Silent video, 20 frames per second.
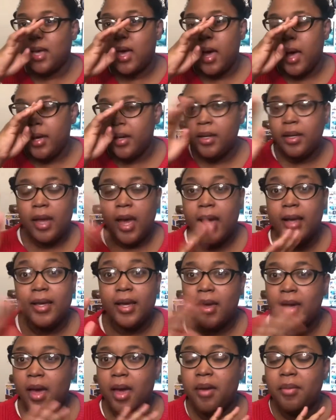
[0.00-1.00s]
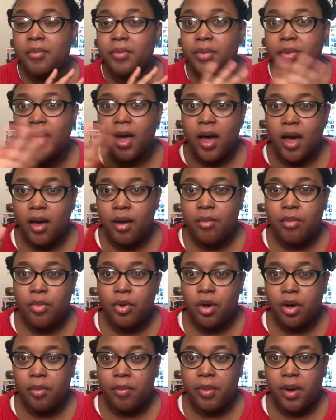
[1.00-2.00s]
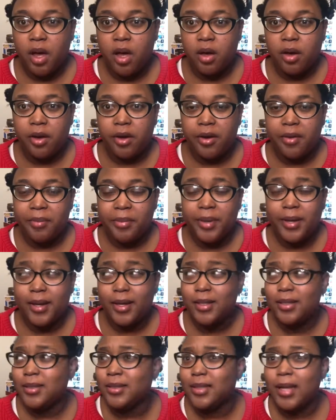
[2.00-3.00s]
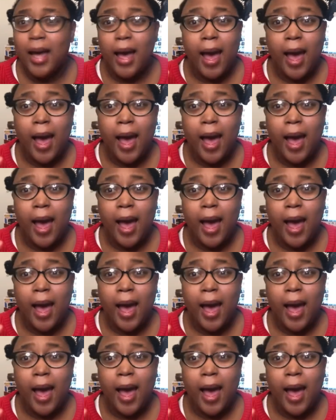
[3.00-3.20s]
I'm not a mukbanger because